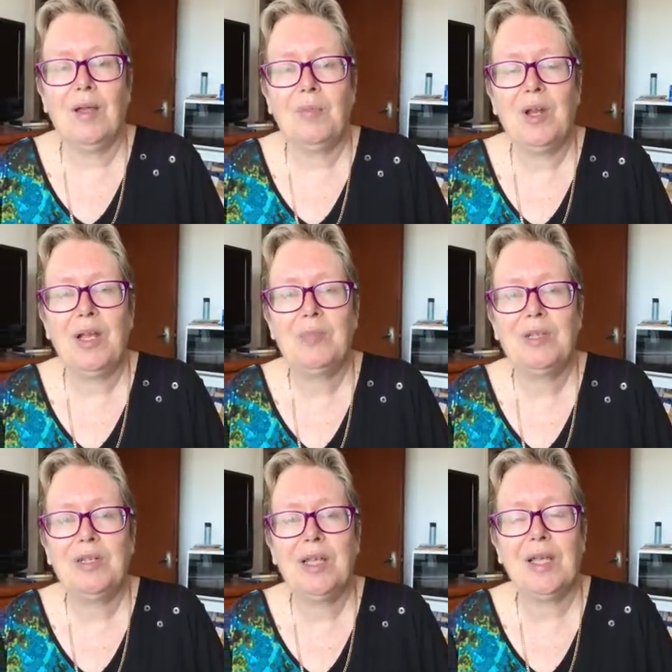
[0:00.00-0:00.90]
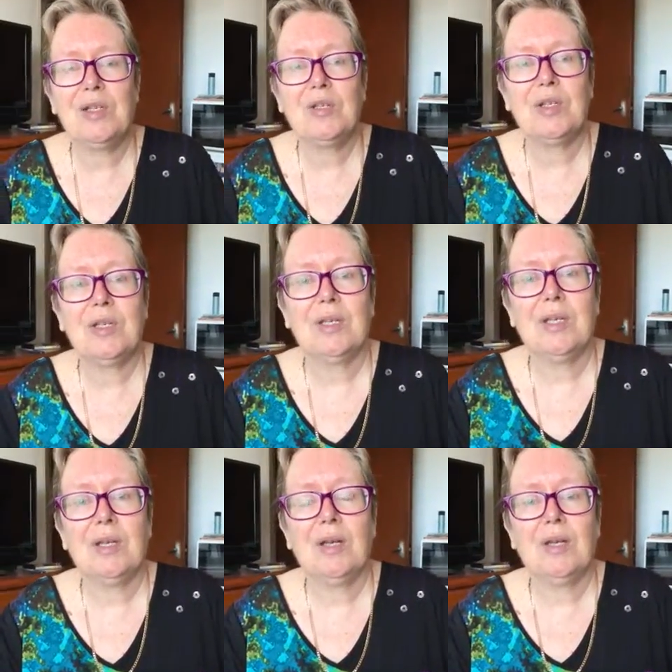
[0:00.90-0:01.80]
Hi, my name's Lynda Hennessy.
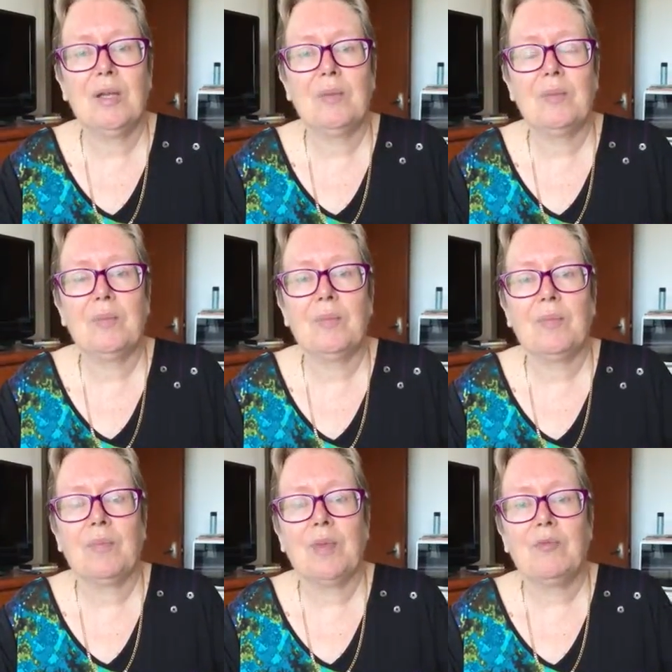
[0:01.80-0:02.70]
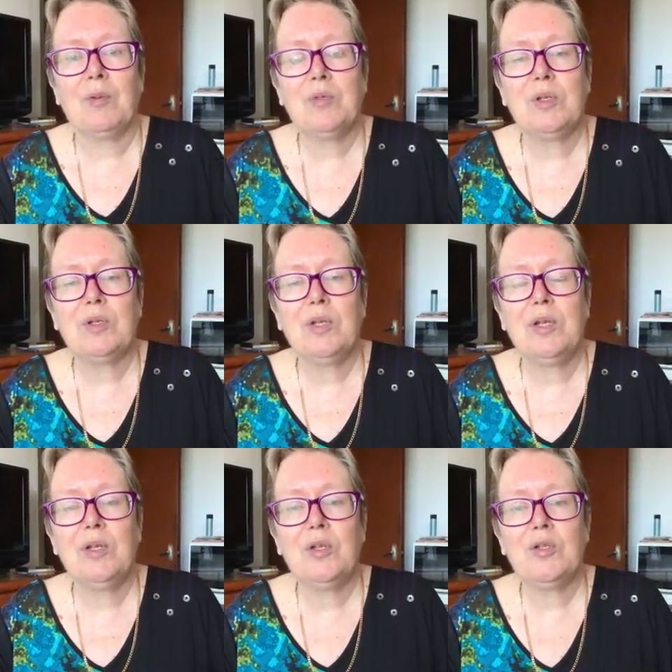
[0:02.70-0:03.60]
I had from
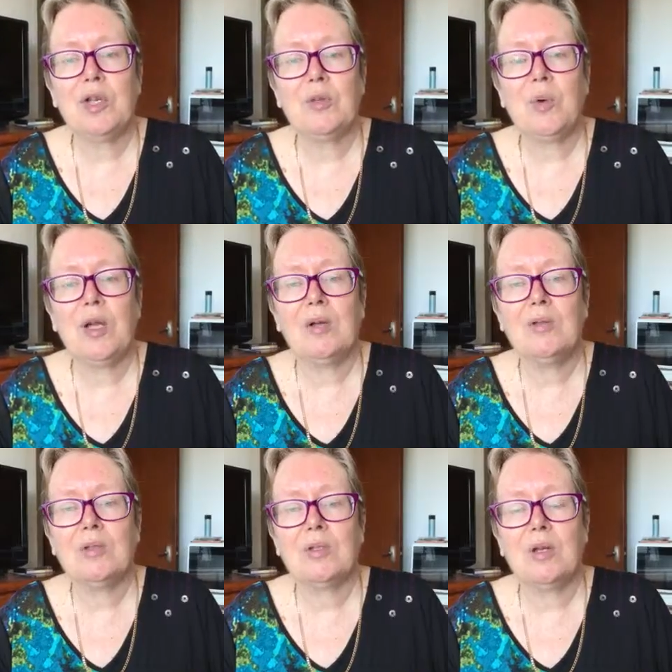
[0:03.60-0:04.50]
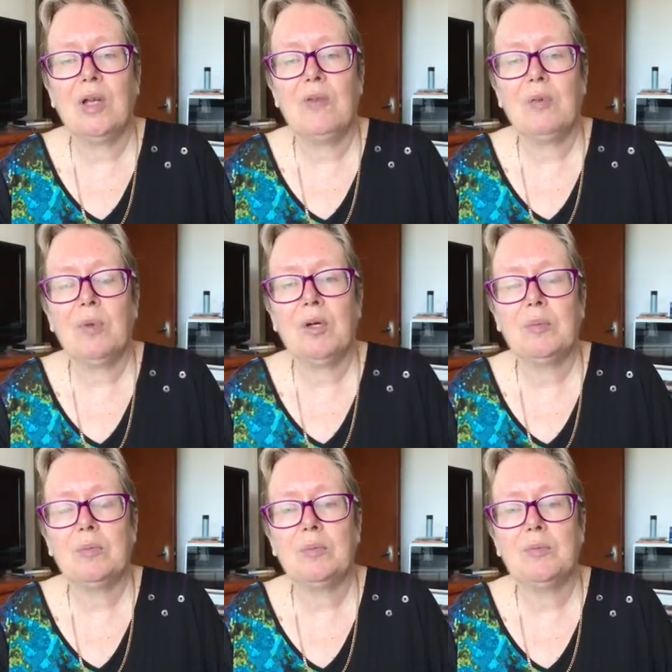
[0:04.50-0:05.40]
Sydney, New South Wales. I have a bi
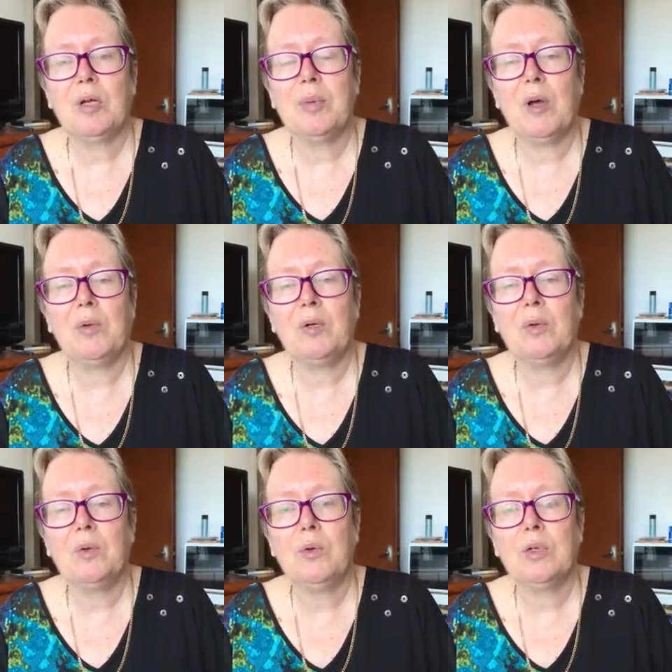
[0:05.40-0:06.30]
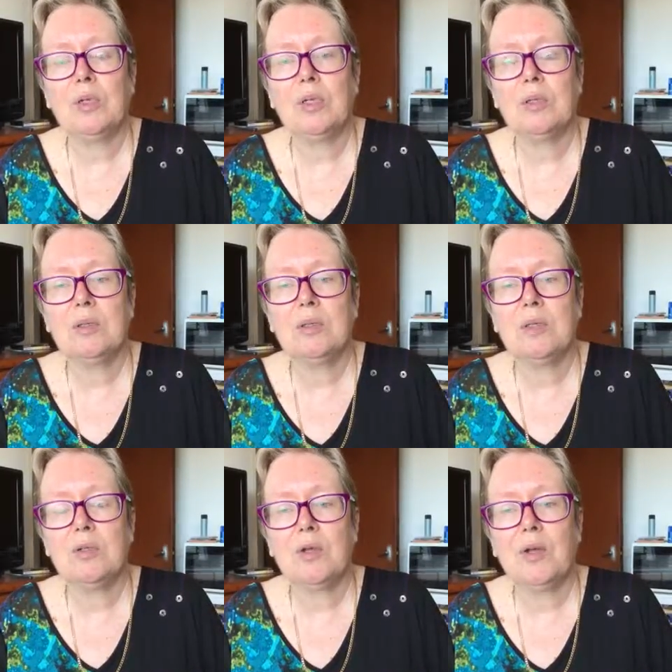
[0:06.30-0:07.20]
bipolar uh,
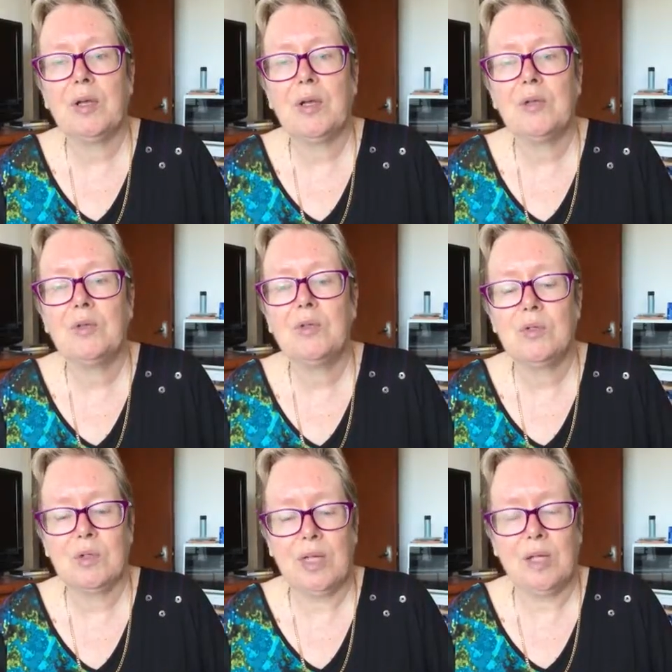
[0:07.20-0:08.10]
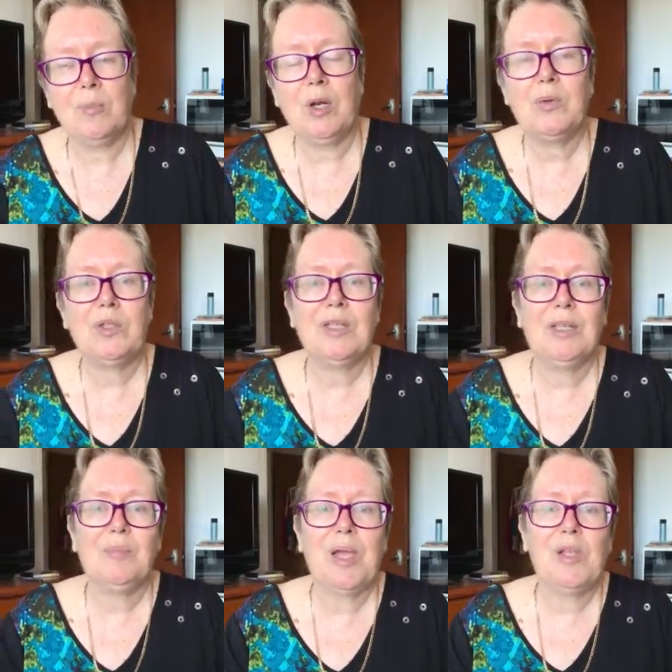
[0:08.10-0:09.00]
diagnosis. When I was in the
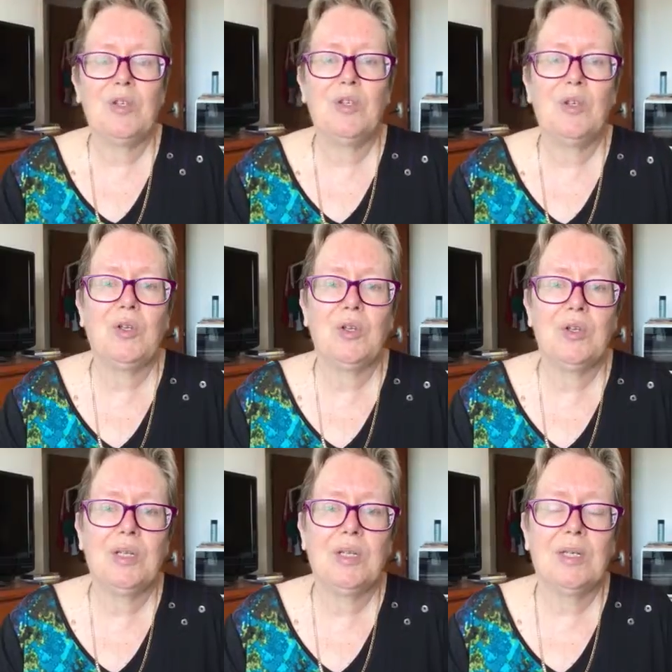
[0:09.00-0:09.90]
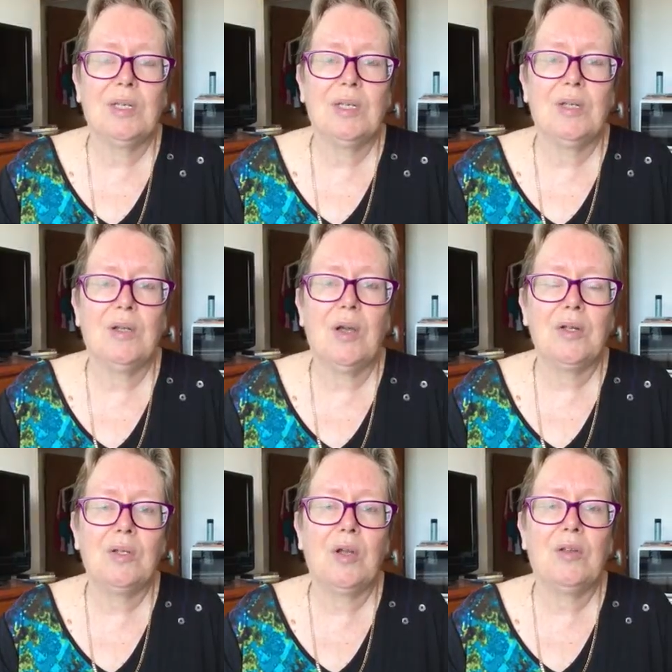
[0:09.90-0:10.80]
inpatient unit in
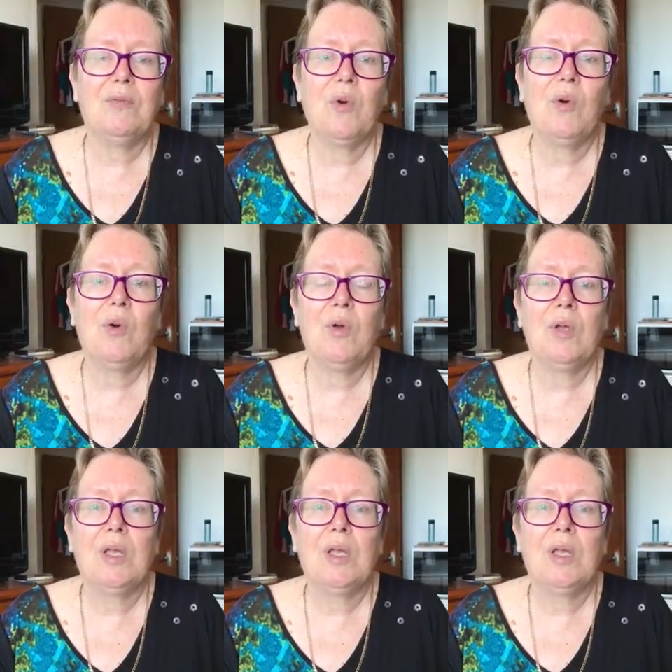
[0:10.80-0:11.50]
1994,